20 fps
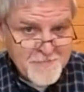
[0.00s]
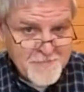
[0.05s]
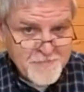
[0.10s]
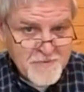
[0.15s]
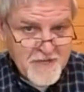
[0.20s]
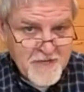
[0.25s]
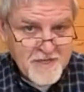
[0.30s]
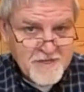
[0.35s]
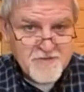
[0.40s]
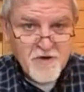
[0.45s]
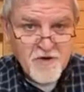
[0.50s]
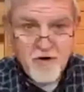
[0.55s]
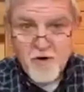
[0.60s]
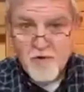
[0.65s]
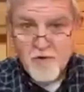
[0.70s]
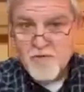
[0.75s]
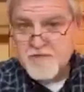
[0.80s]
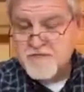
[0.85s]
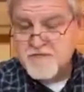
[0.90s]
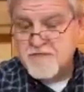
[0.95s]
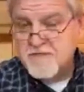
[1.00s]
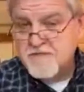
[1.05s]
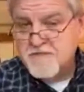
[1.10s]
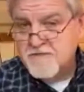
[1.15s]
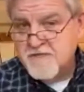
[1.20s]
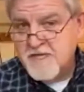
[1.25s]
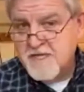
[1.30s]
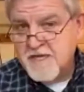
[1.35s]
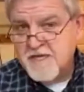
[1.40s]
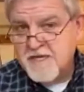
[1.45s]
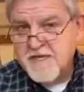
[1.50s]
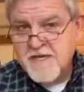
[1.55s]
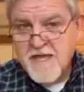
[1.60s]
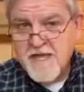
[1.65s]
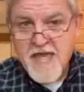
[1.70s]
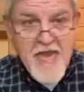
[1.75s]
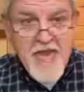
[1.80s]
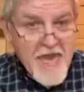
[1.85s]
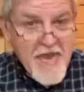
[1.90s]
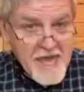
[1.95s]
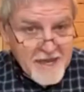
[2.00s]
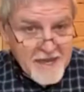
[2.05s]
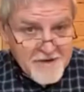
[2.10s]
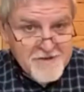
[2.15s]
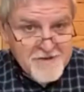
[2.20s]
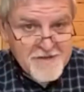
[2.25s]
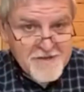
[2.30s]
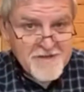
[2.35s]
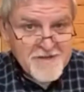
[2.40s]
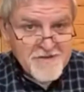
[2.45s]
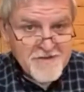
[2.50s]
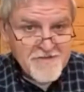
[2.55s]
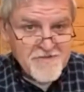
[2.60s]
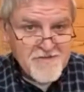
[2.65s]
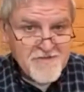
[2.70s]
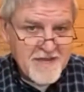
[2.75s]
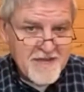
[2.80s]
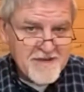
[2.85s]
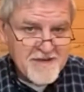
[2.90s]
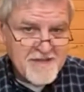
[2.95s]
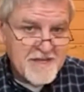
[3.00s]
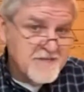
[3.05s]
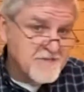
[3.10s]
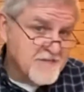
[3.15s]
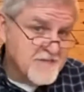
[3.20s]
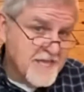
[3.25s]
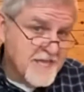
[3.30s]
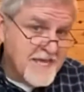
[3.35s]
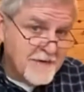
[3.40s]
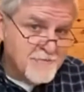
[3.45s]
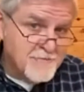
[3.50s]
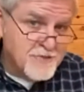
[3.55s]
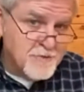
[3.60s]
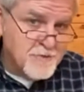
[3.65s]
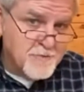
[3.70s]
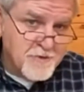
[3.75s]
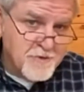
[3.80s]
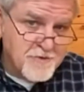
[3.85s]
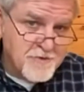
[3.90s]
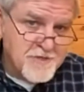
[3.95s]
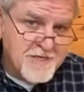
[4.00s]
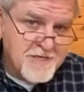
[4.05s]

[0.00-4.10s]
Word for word: It's always the head that is accountable.